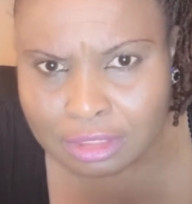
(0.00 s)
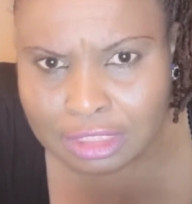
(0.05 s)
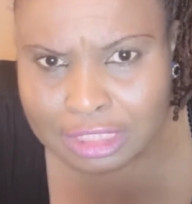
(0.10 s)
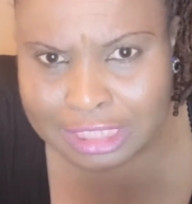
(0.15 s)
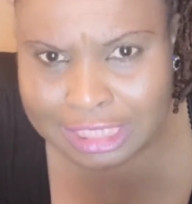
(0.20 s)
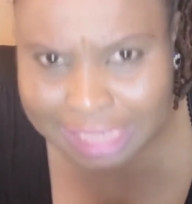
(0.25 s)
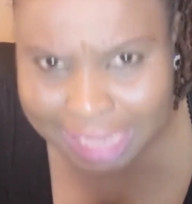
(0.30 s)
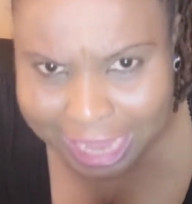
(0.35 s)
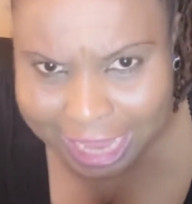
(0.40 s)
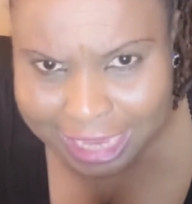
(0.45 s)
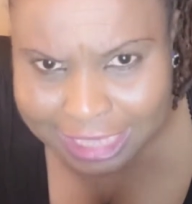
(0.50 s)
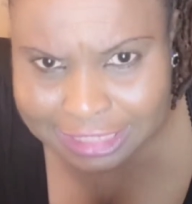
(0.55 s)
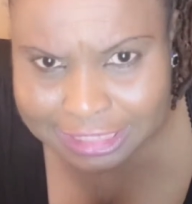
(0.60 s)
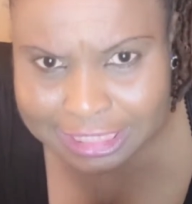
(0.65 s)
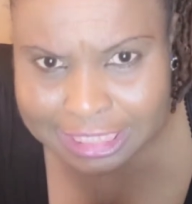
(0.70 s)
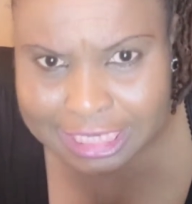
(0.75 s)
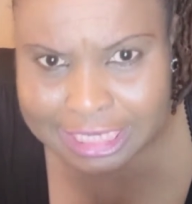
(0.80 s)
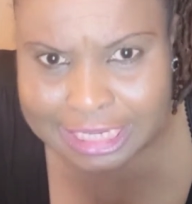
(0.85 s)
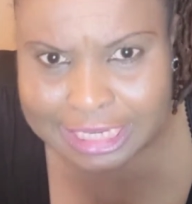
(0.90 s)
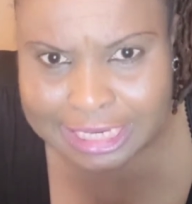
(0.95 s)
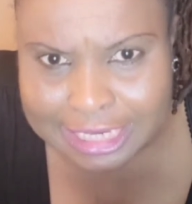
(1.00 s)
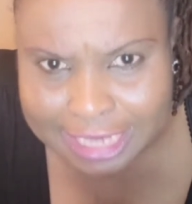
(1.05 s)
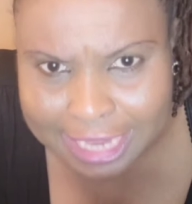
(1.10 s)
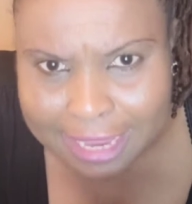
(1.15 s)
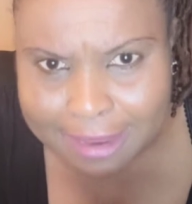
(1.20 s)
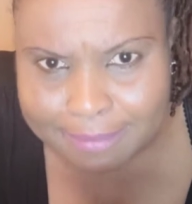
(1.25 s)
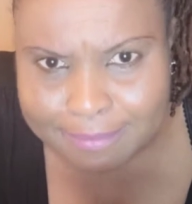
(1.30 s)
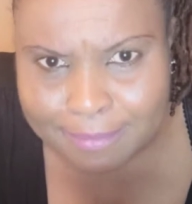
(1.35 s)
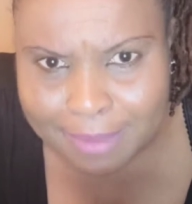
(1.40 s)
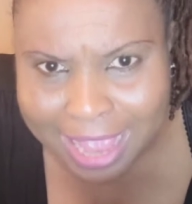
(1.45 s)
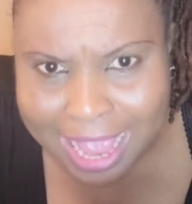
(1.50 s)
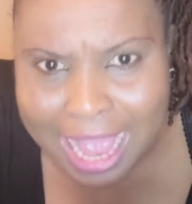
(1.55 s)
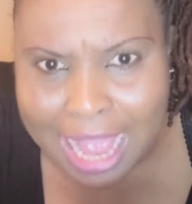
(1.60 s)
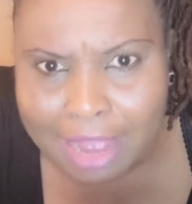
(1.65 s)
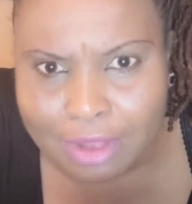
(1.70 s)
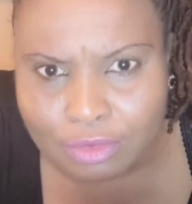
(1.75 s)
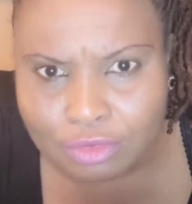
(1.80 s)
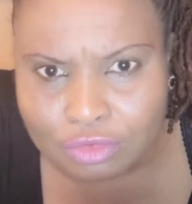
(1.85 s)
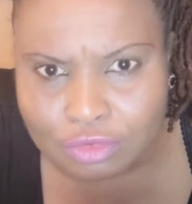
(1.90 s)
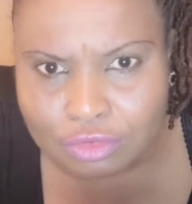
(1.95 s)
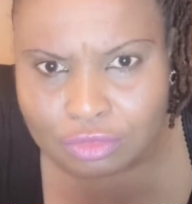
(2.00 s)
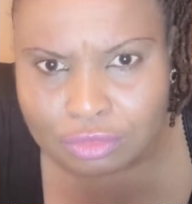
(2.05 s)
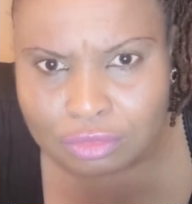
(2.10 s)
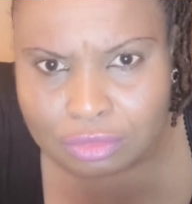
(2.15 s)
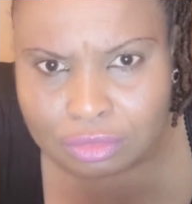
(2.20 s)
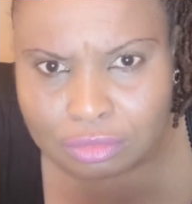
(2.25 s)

Yet it came out